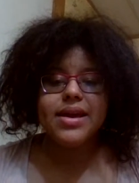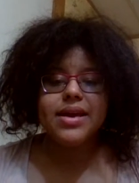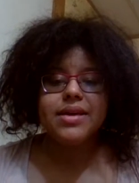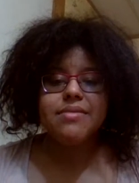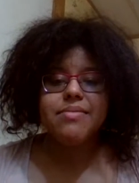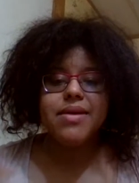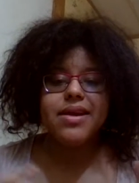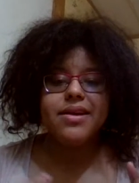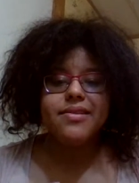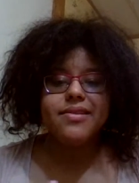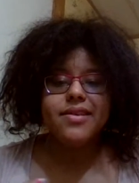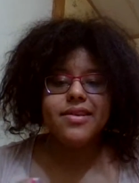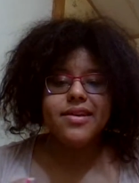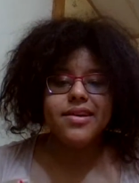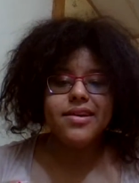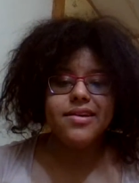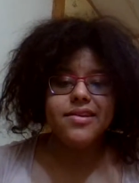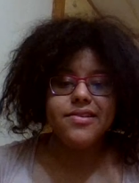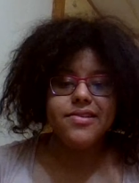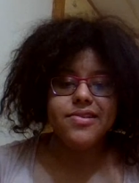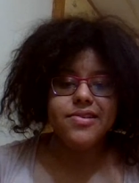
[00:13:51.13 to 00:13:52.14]
it makes it
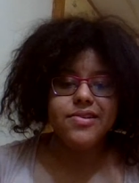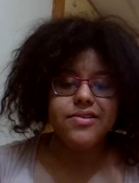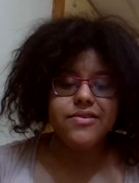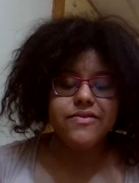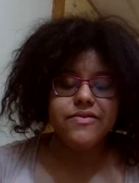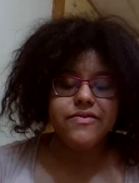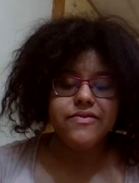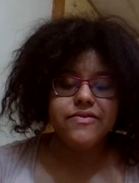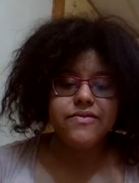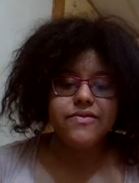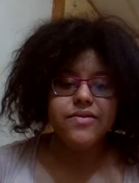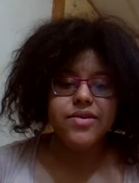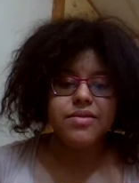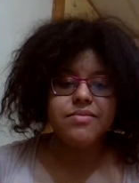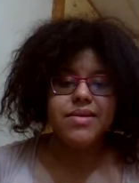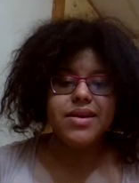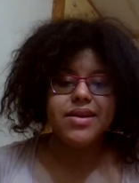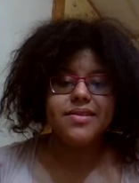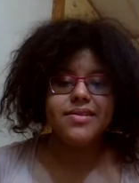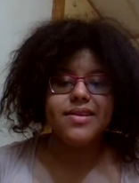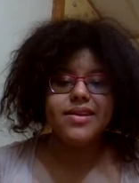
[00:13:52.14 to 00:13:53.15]
easier. It
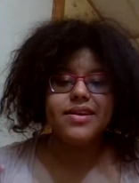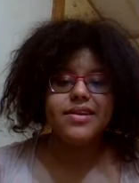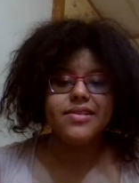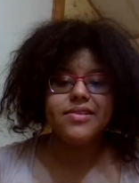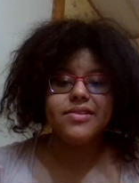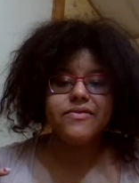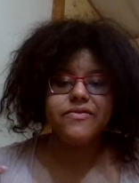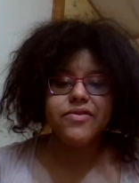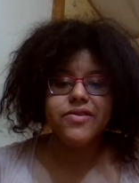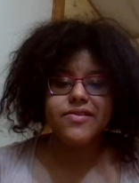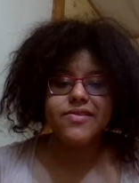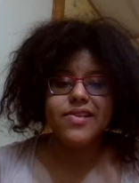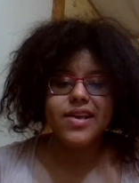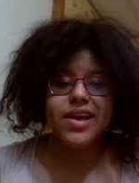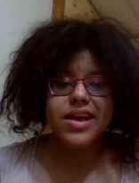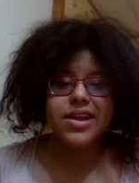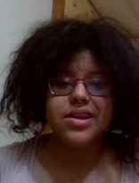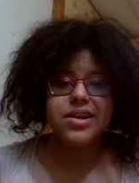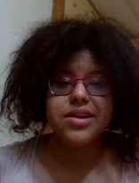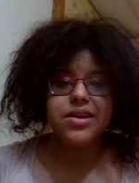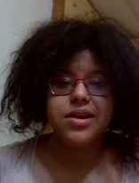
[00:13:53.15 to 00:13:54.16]
makes it easier for
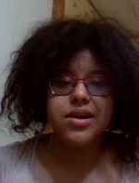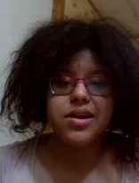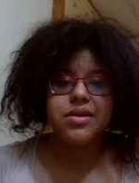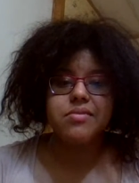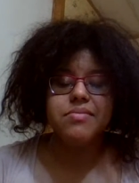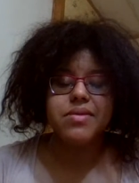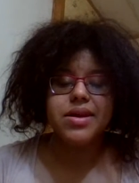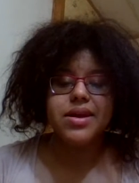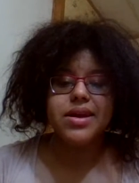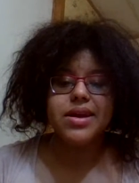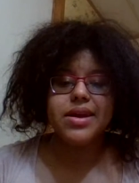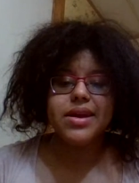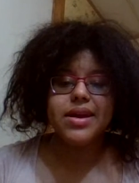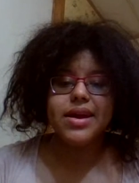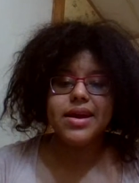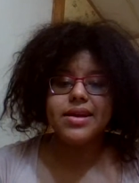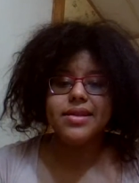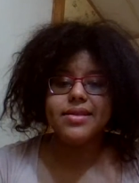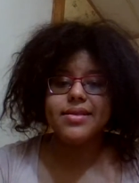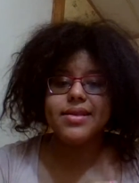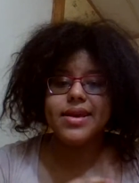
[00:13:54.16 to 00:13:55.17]
Satan to come in
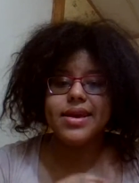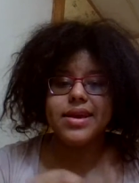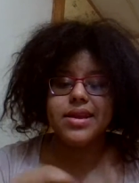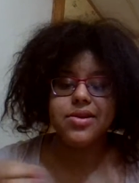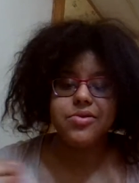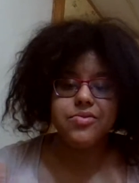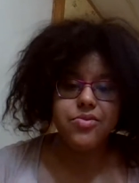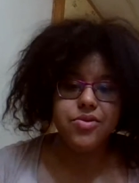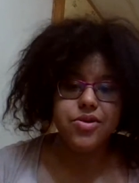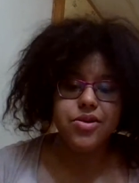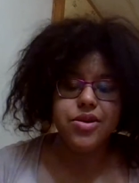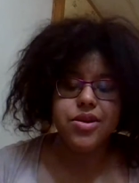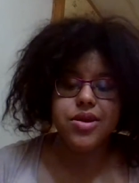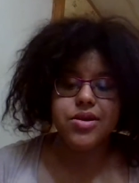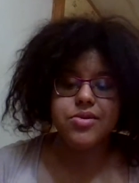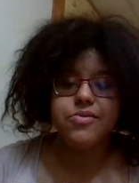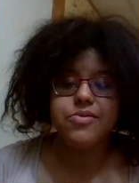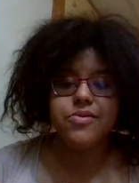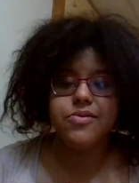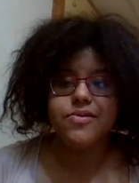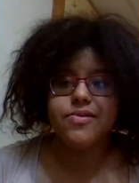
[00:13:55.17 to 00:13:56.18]
and take the word
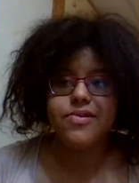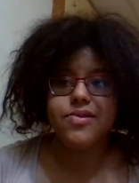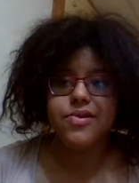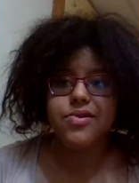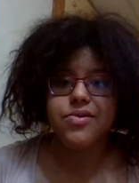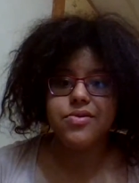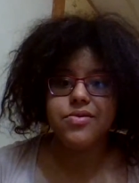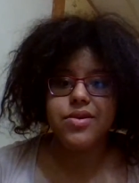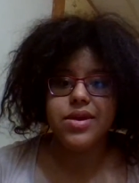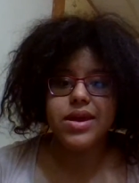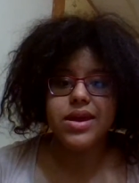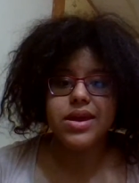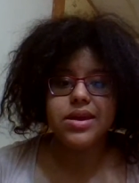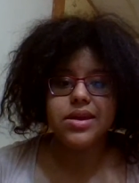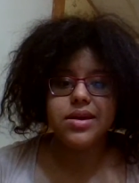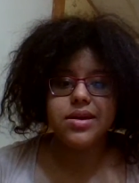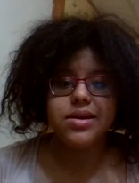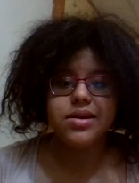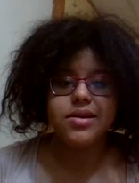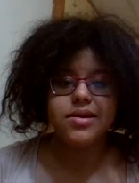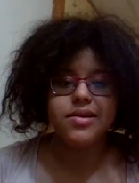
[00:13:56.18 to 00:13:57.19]
that was sown in
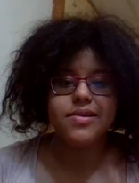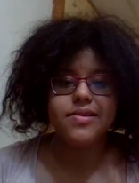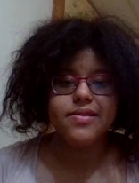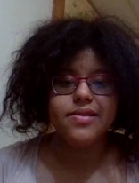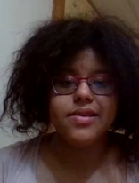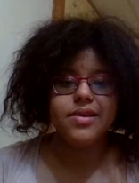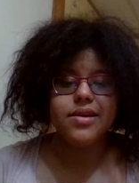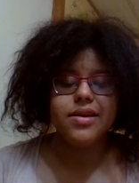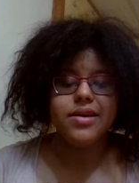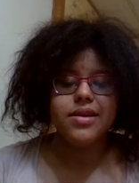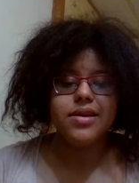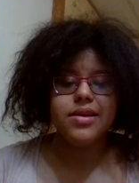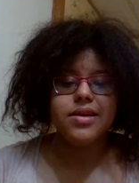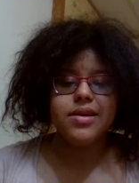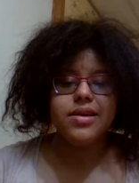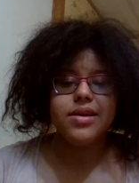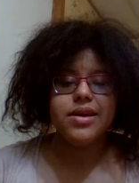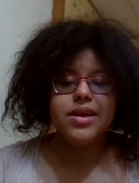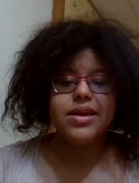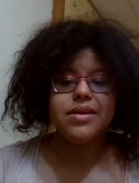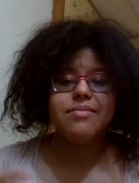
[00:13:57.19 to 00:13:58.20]
us.
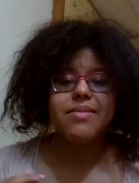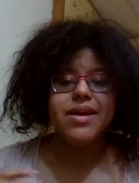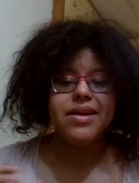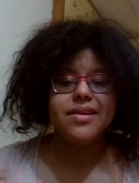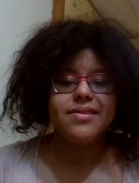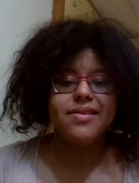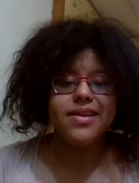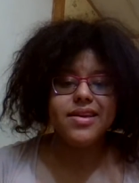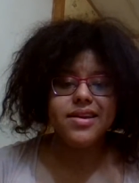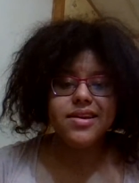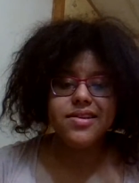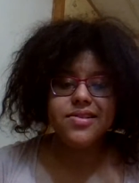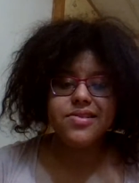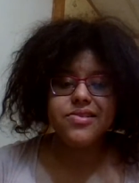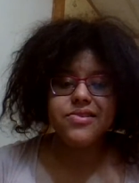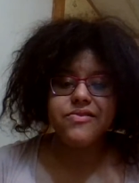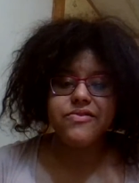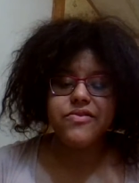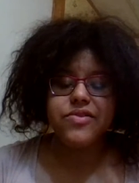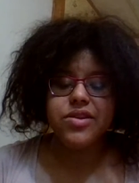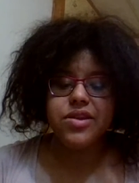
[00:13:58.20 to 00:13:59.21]
It makes it
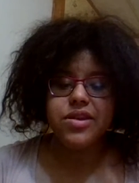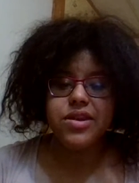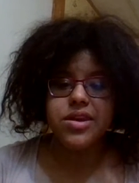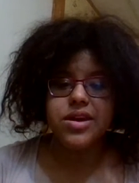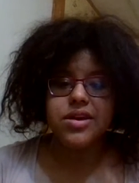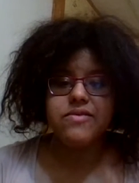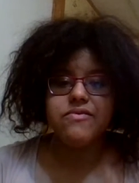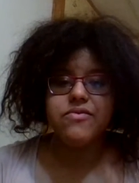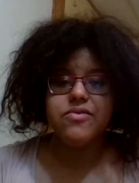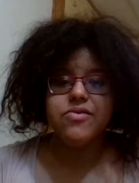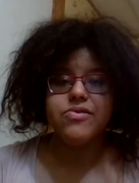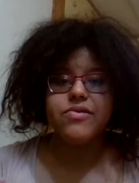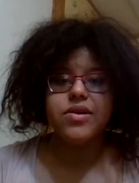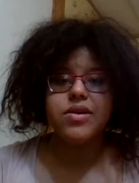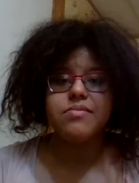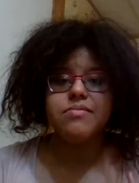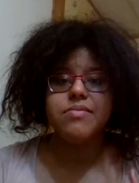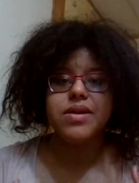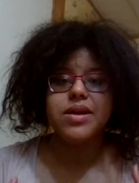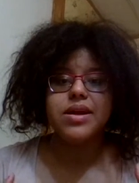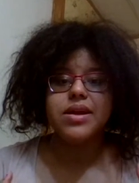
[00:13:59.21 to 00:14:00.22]
easier for the devil to
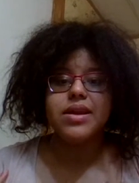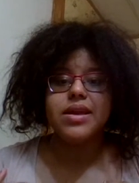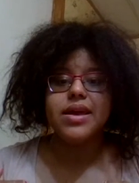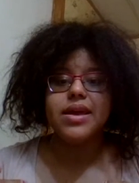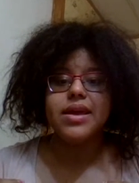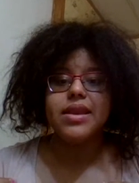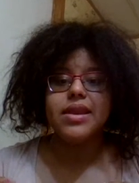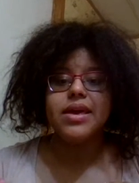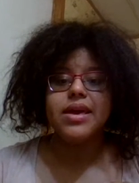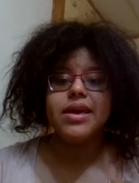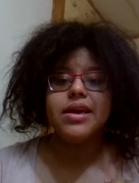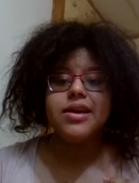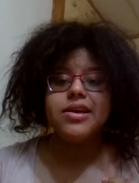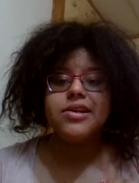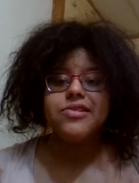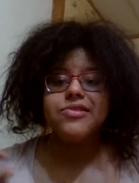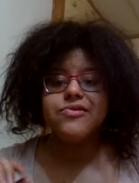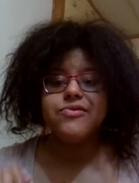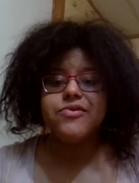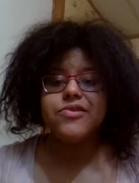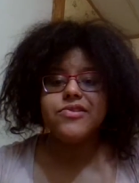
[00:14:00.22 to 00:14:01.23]
come in and
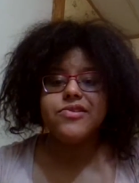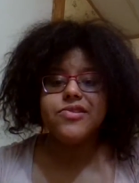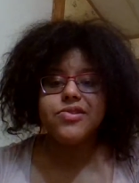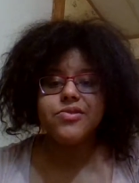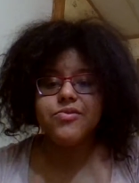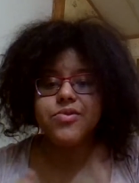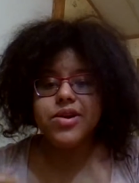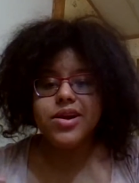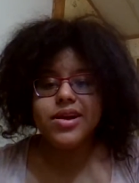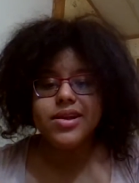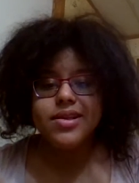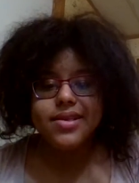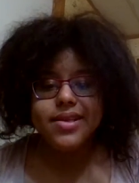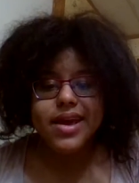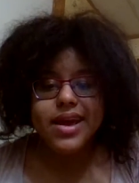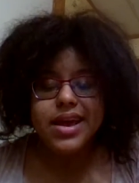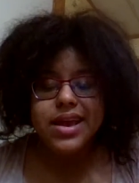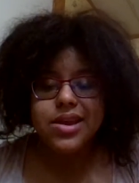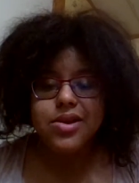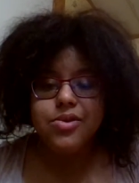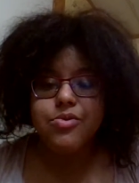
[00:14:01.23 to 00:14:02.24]
twist the word and
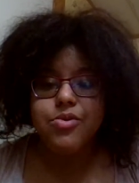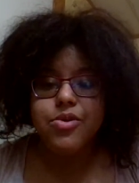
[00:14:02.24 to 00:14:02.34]
take the